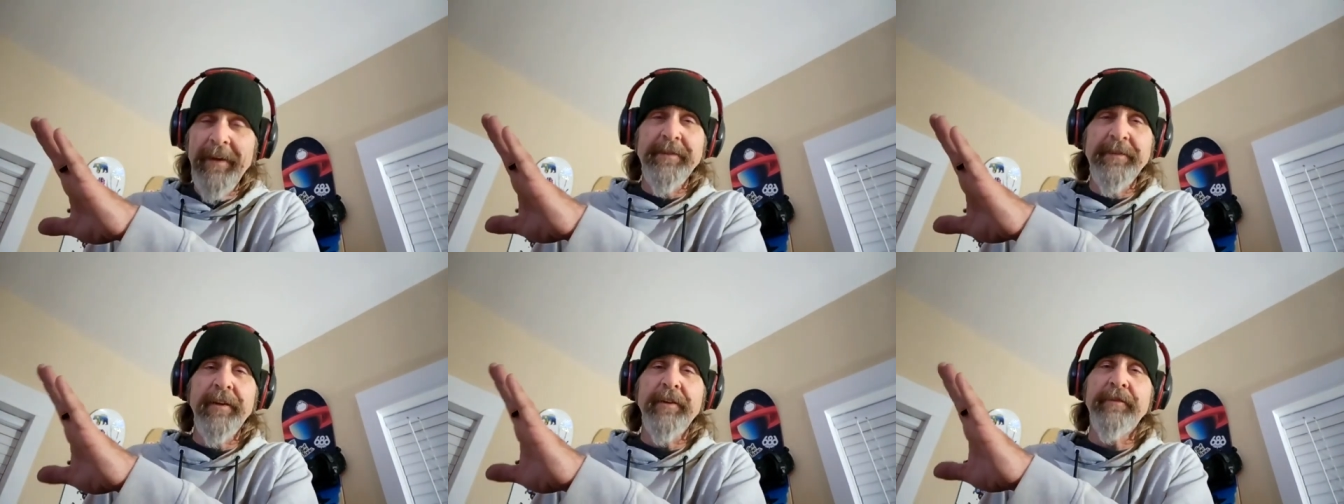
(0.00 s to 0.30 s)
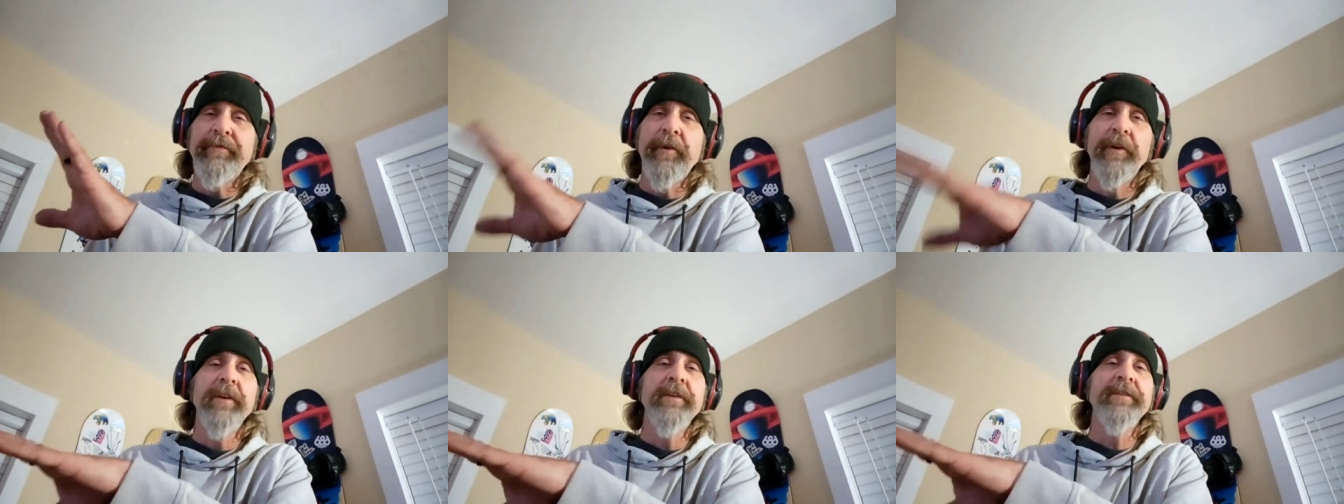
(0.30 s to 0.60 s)
is
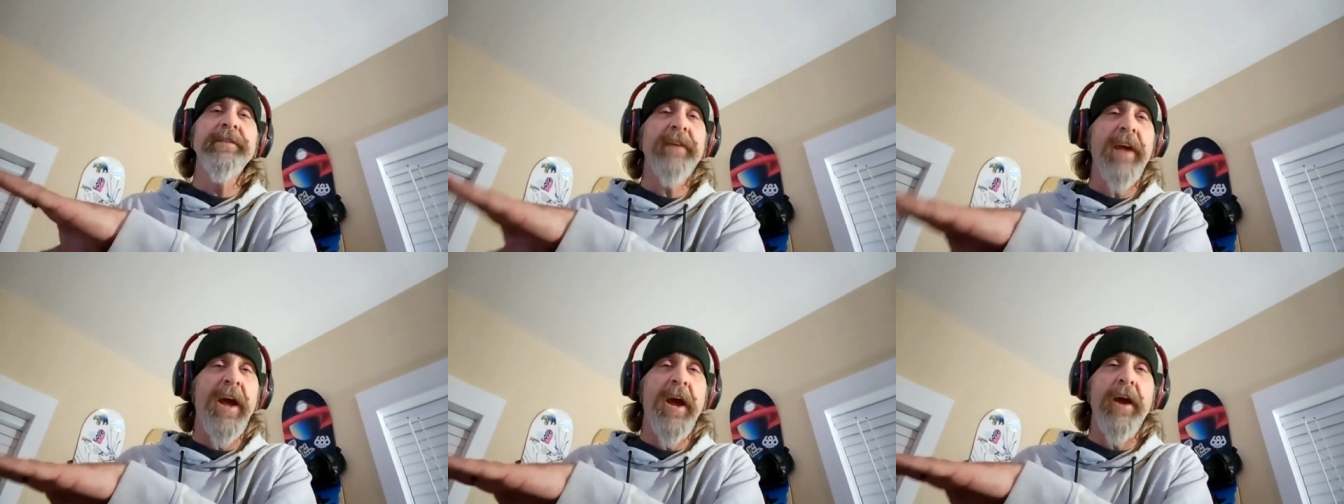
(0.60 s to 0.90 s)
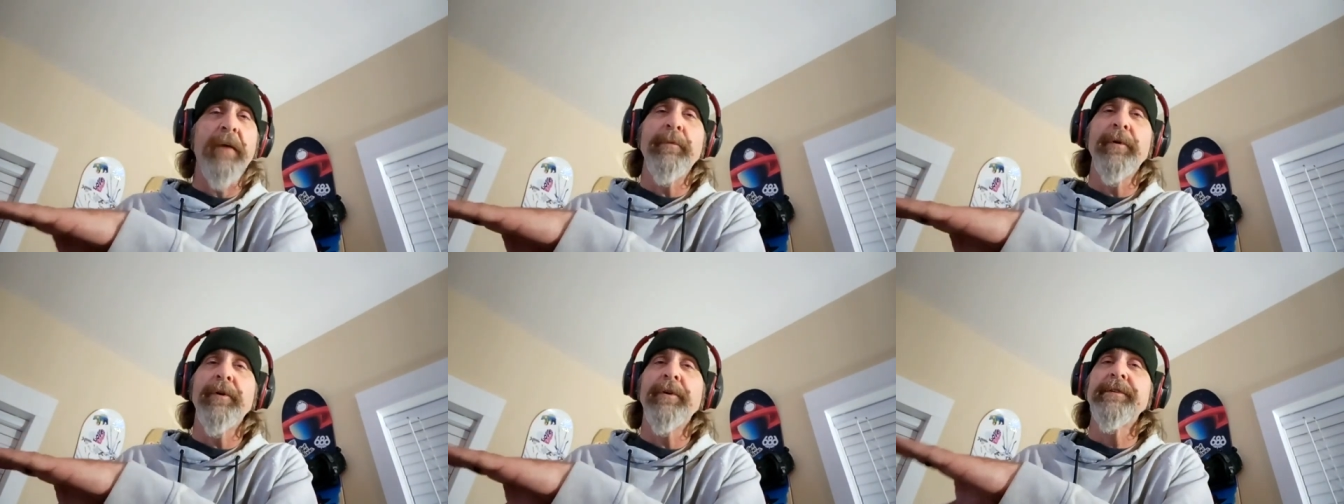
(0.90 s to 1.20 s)
it's full of
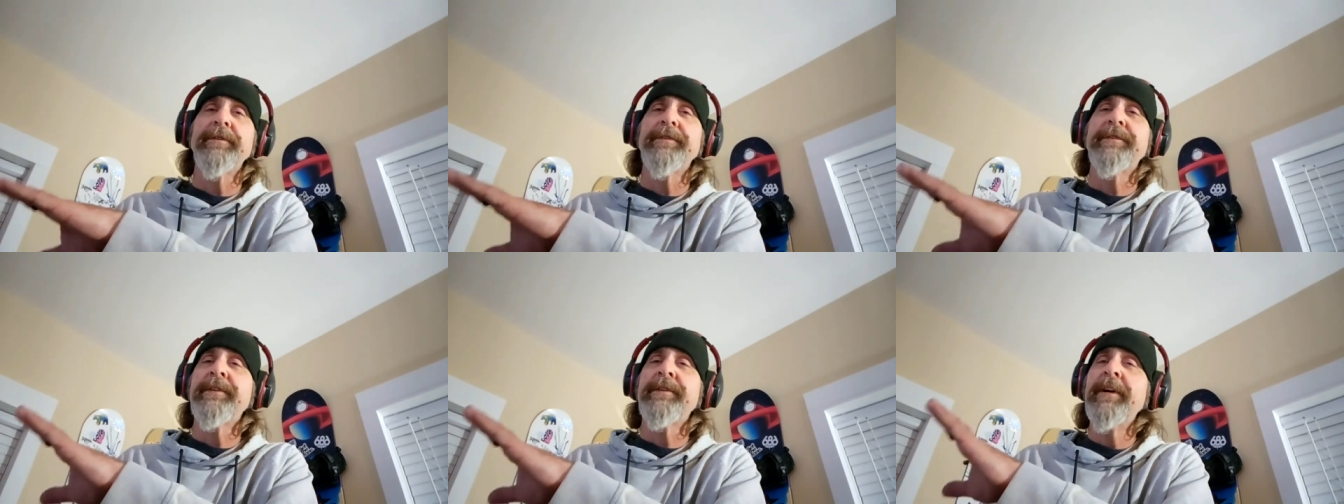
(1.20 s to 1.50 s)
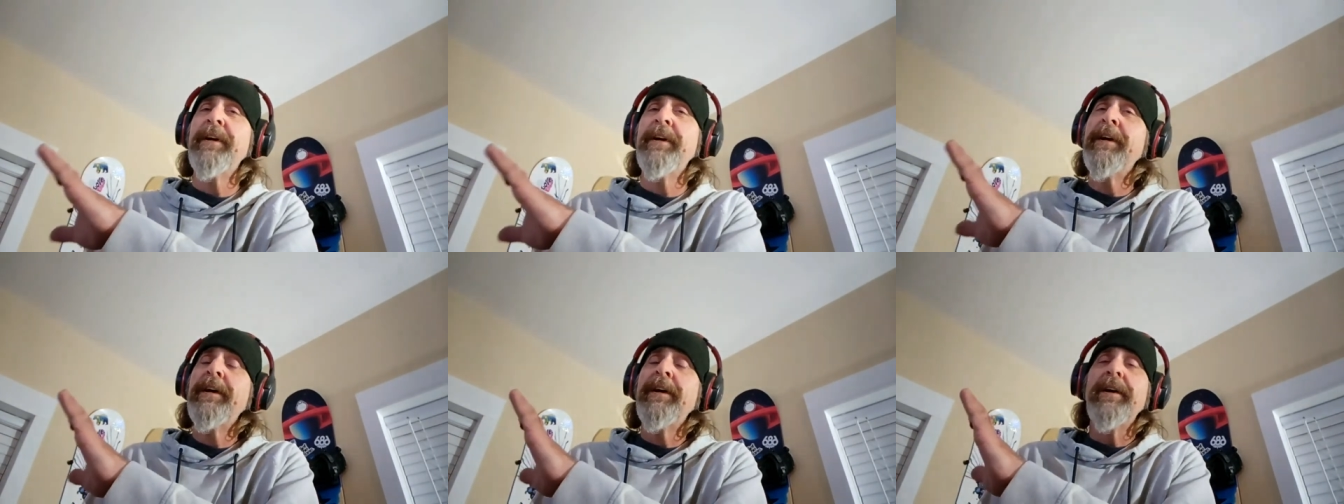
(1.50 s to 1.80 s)

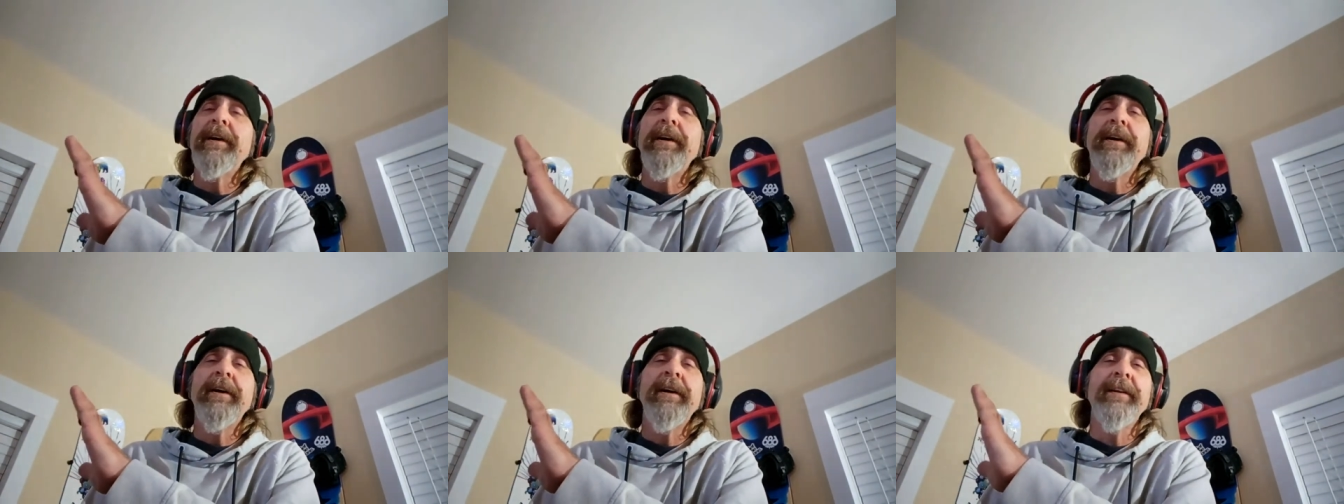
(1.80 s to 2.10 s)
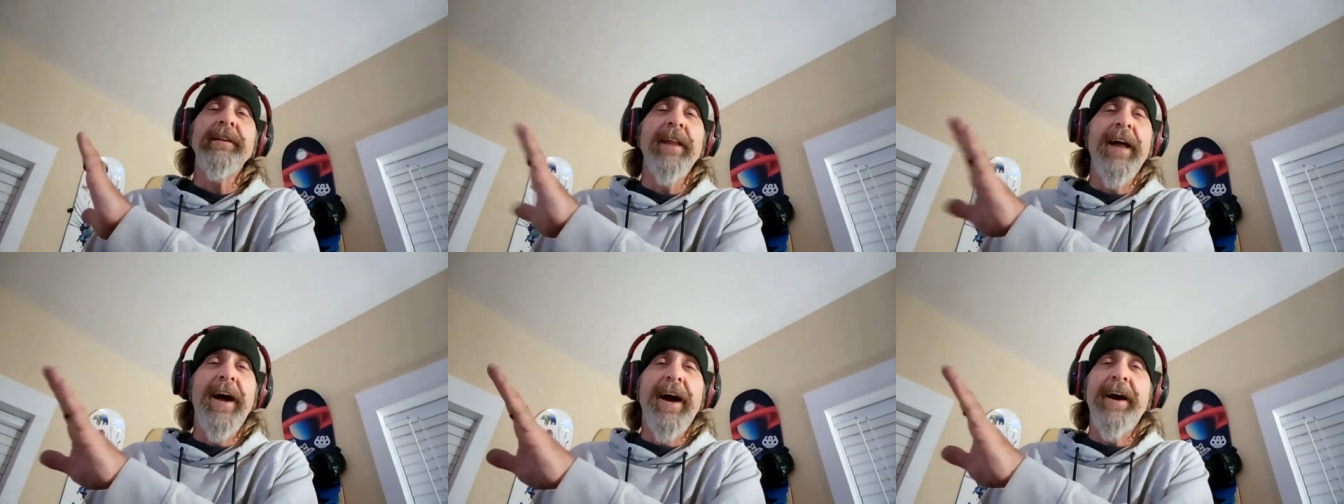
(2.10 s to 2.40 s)
scammers
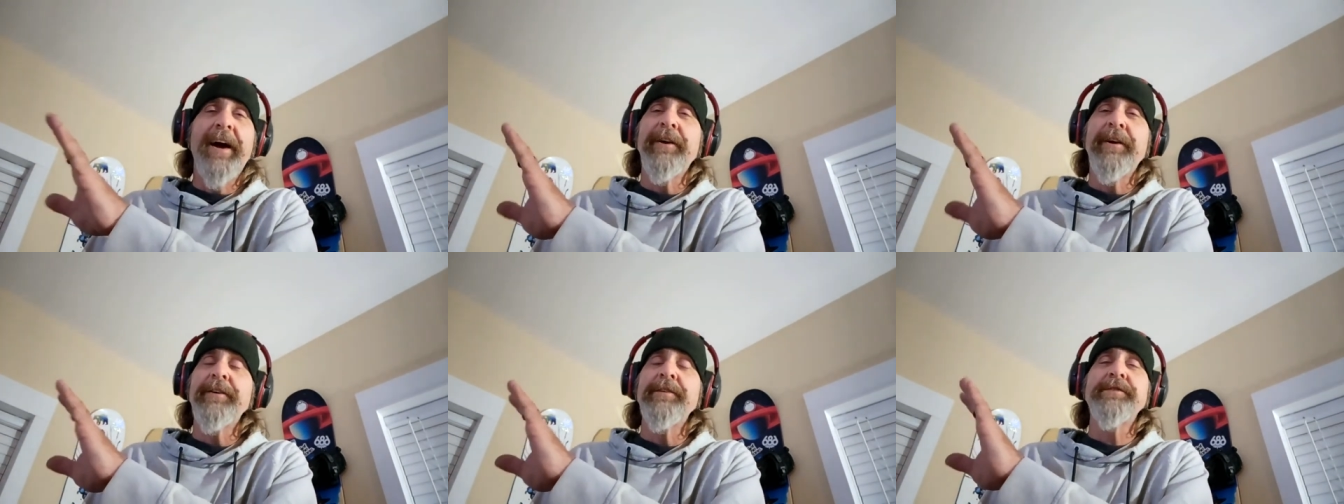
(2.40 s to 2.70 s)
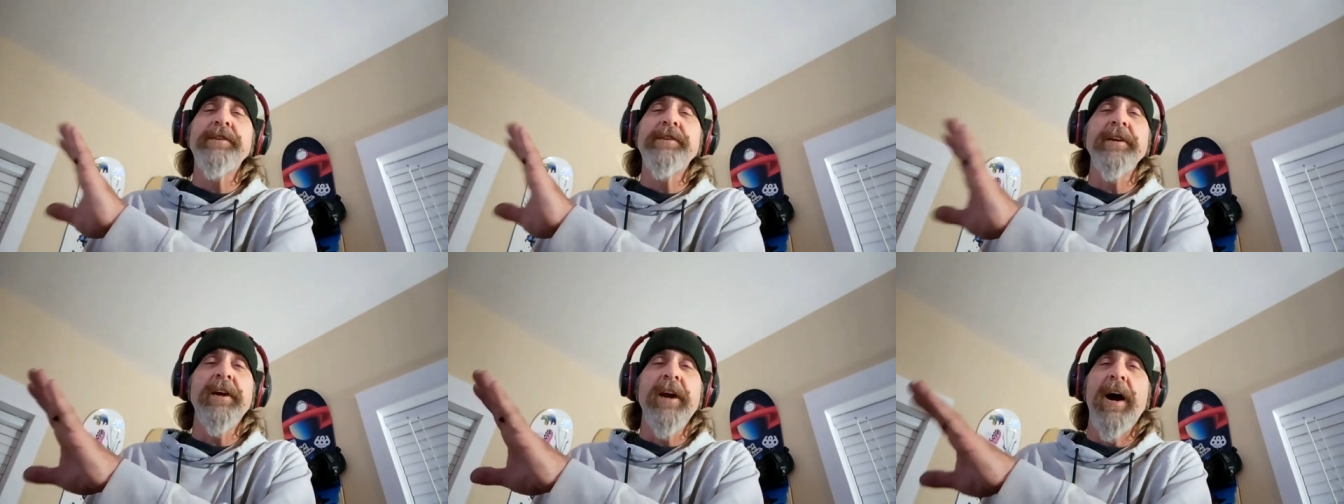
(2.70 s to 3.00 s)
and
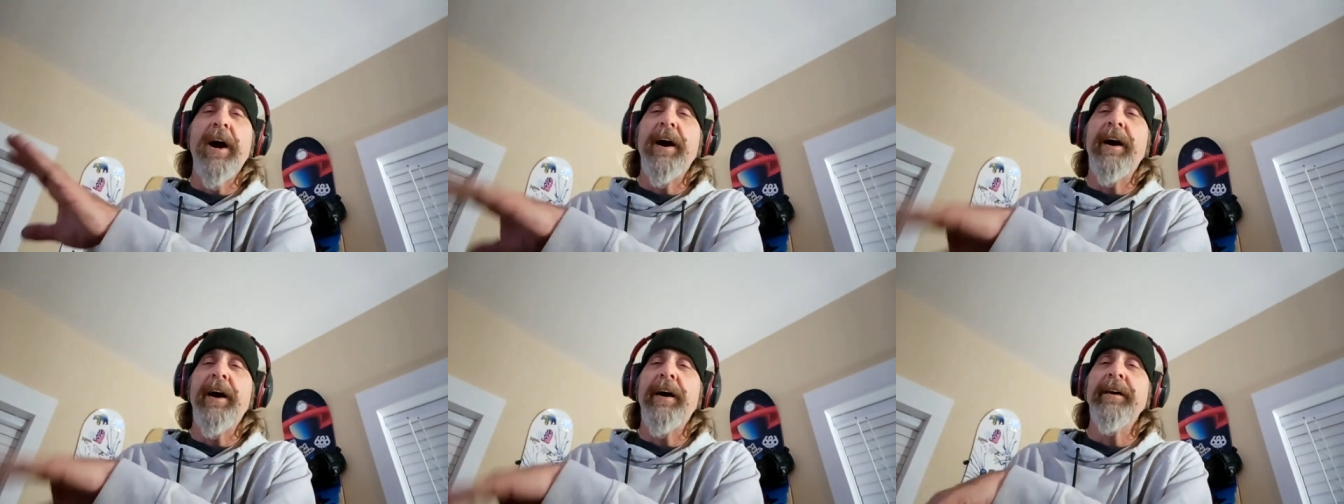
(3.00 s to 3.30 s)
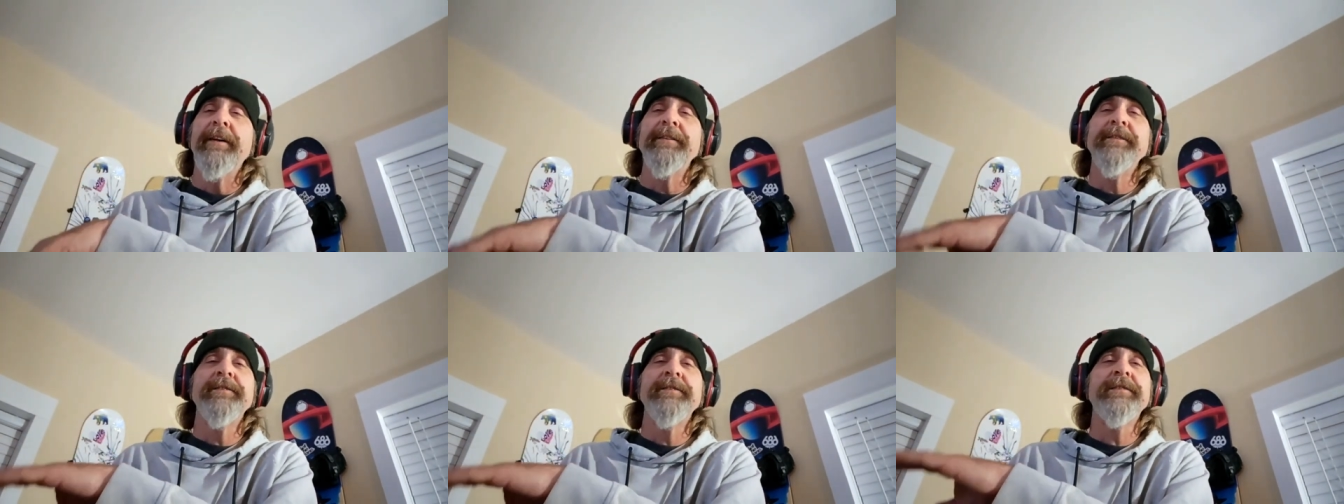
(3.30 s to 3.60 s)
lies and
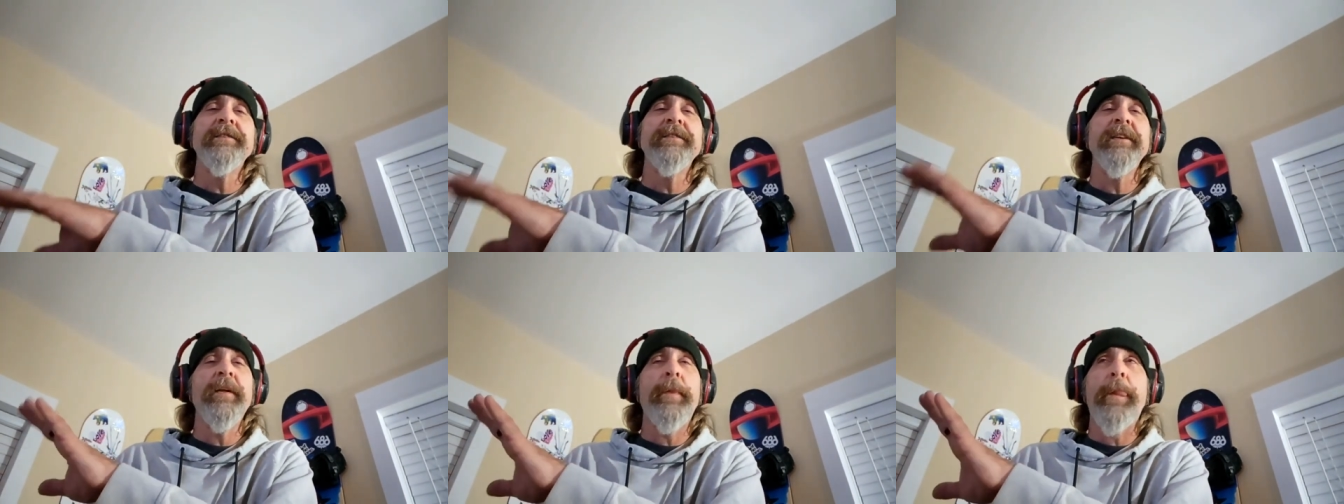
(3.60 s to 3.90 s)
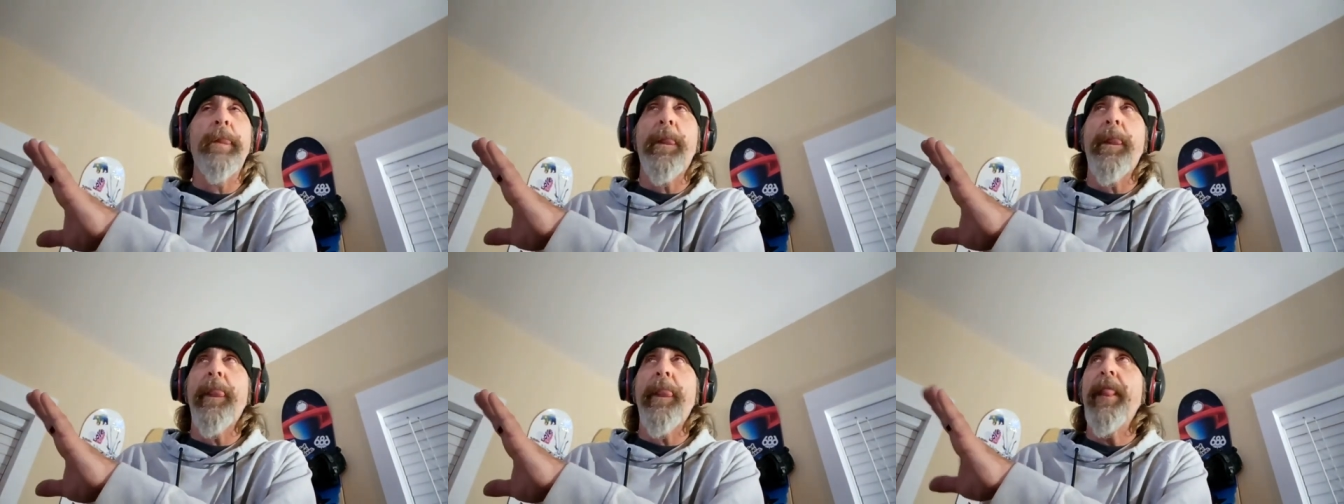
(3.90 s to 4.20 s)
cons.